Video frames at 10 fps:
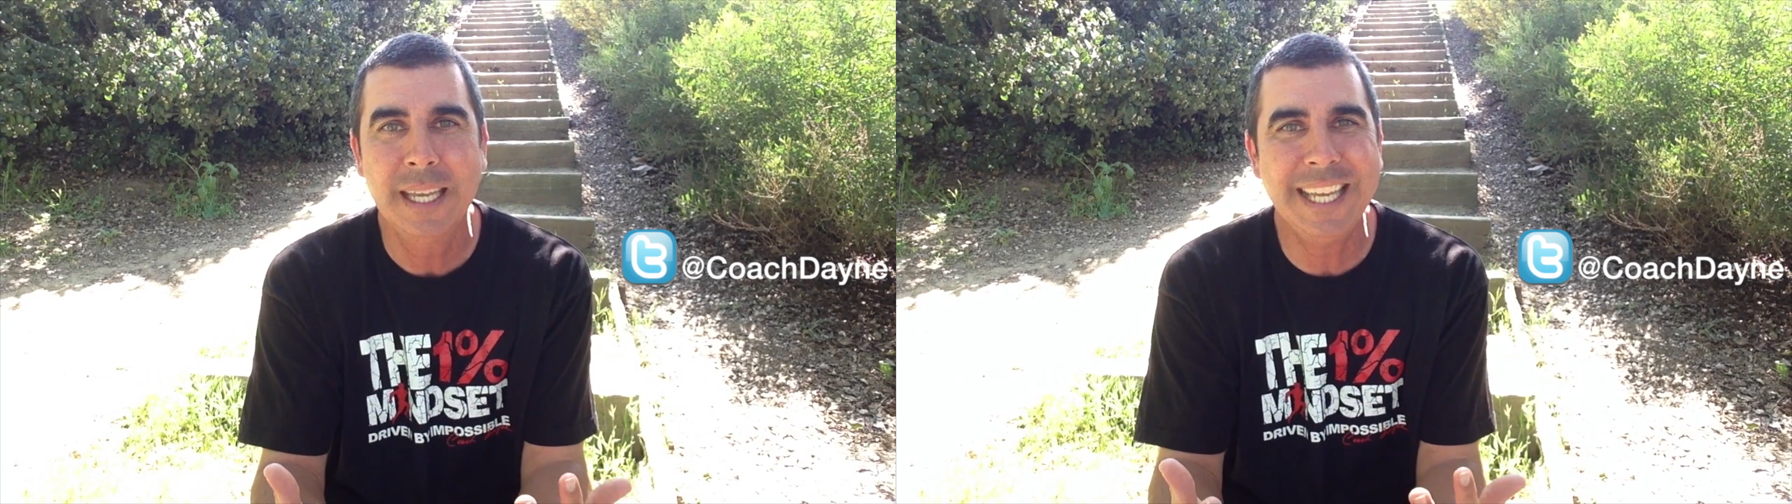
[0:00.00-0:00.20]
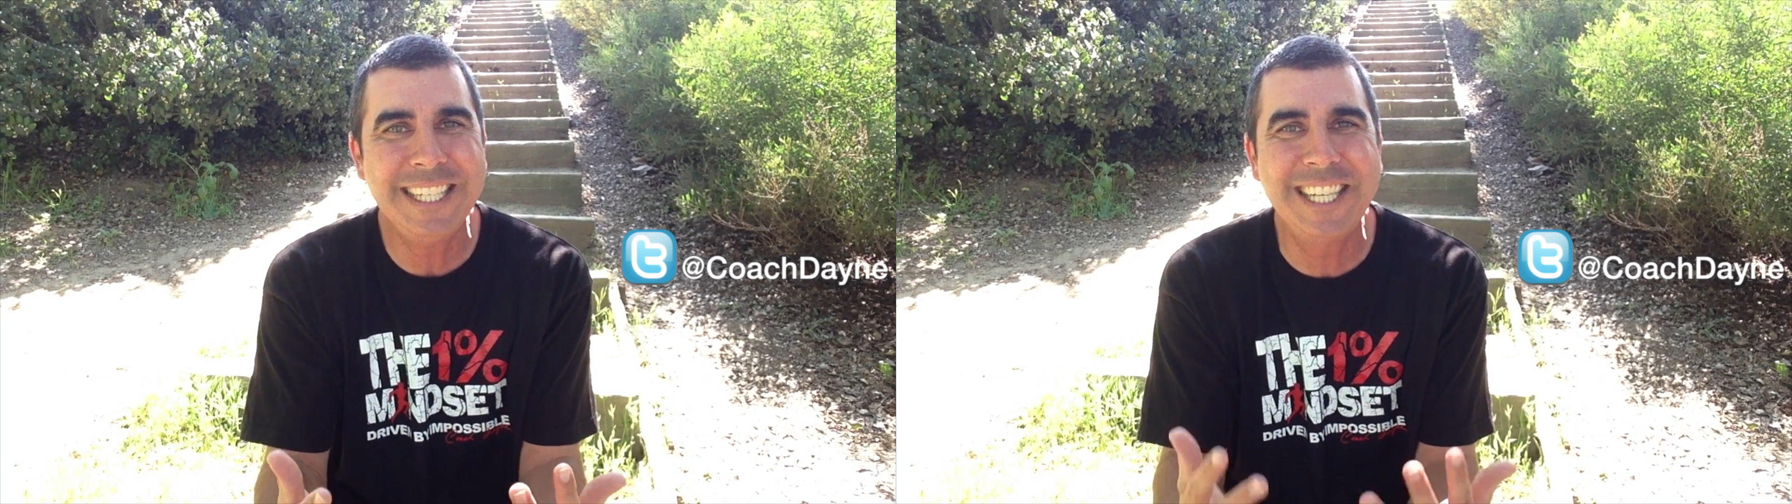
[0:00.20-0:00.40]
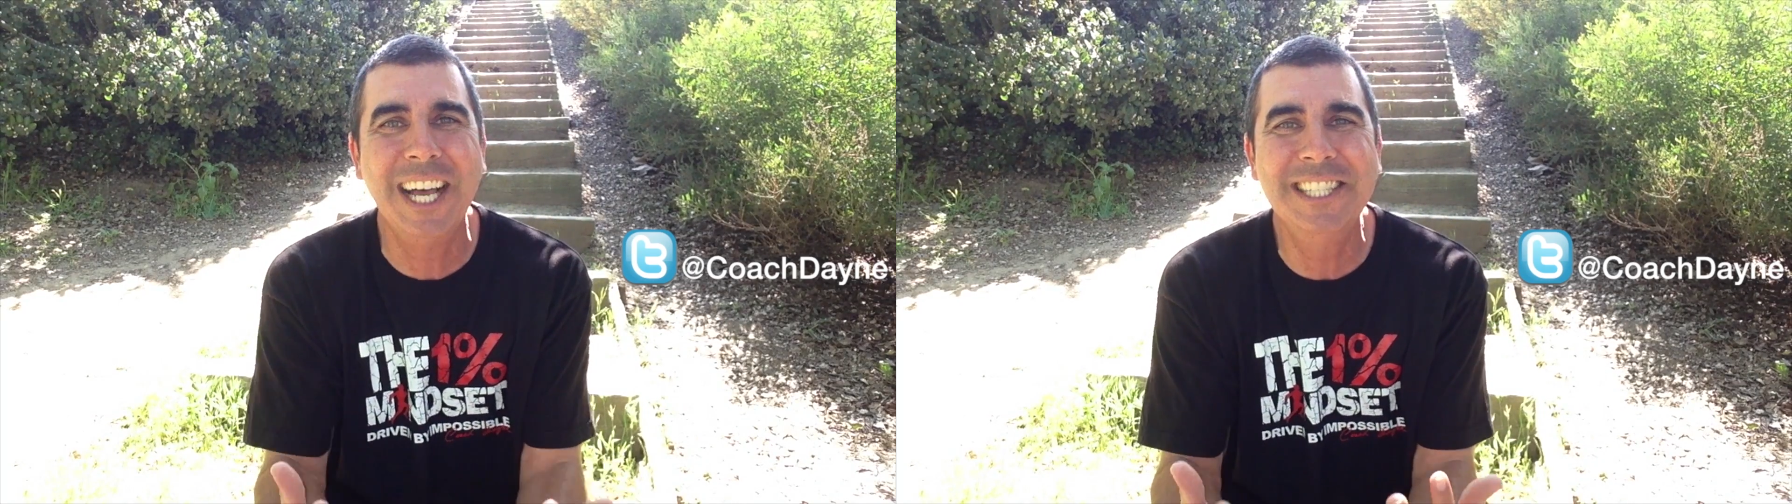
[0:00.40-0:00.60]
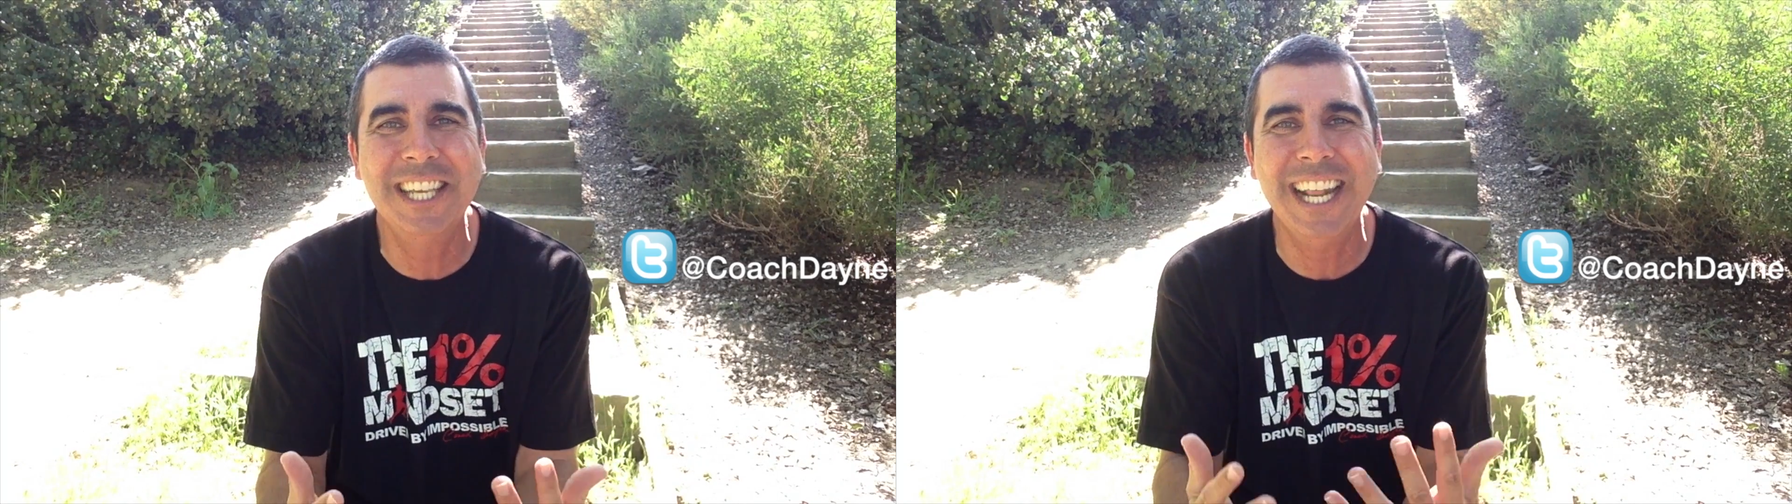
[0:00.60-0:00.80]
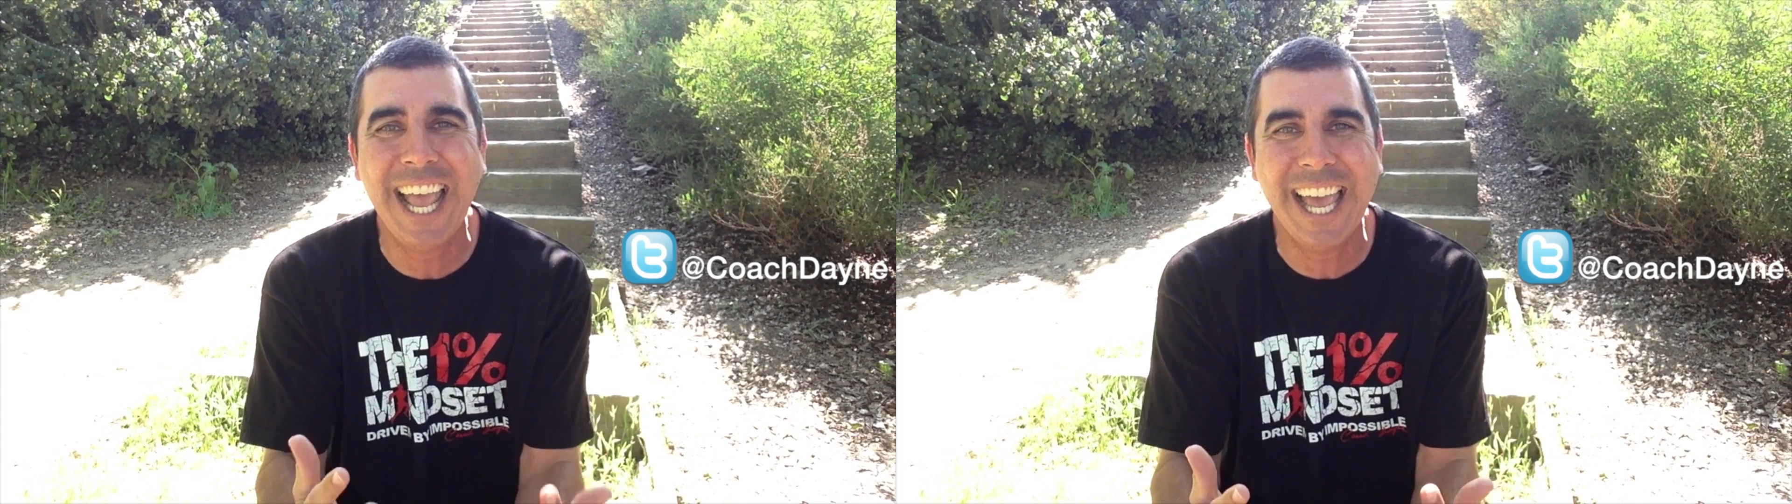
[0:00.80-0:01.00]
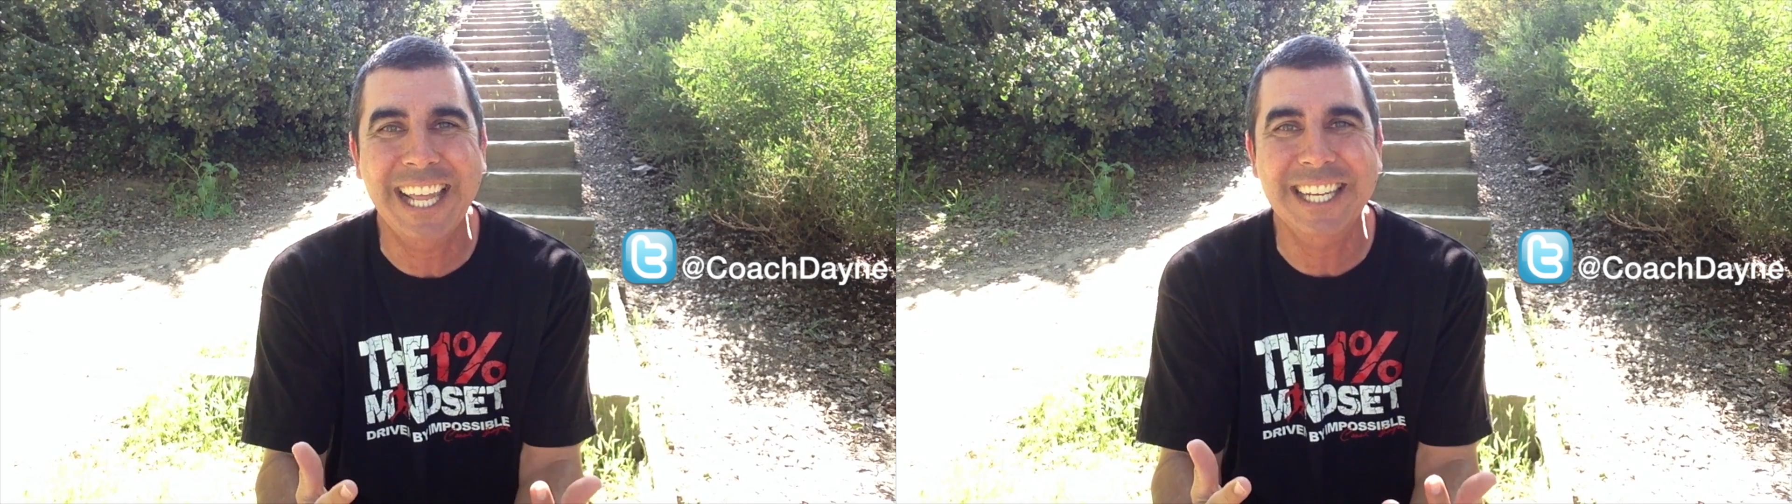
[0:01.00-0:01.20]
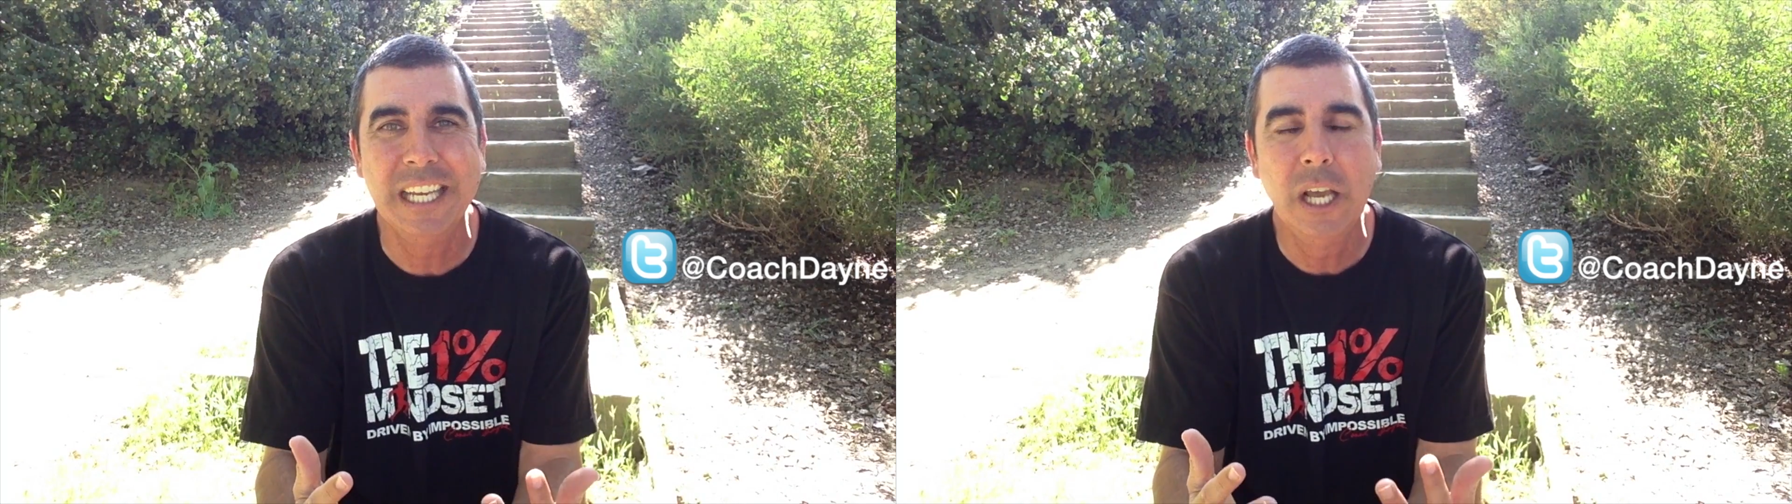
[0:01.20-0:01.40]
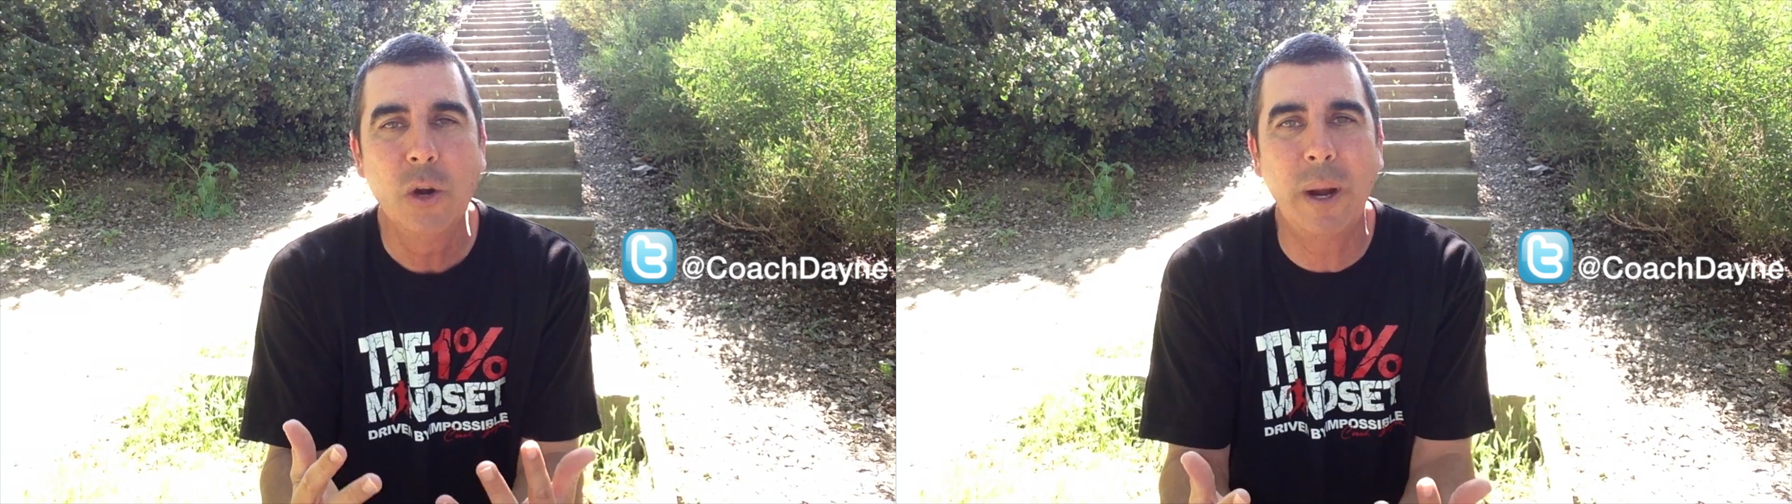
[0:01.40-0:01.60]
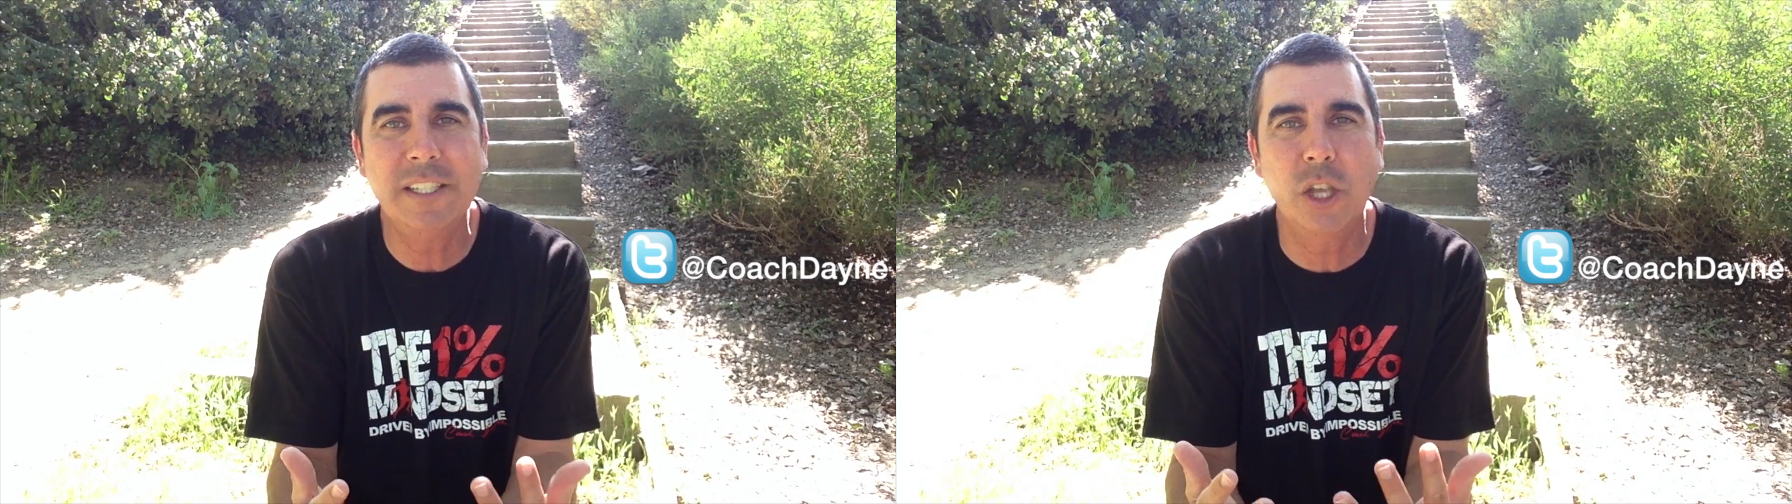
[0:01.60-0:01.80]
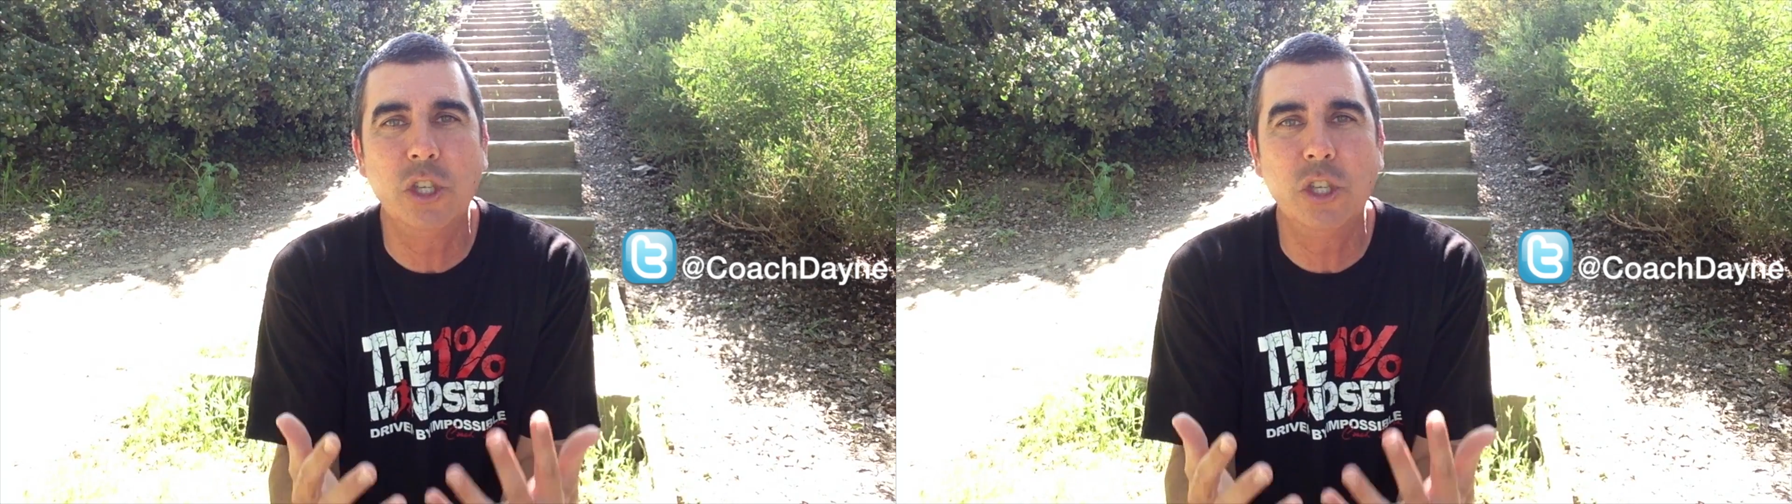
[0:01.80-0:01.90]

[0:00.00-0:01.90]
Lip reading: It doesn't end, right?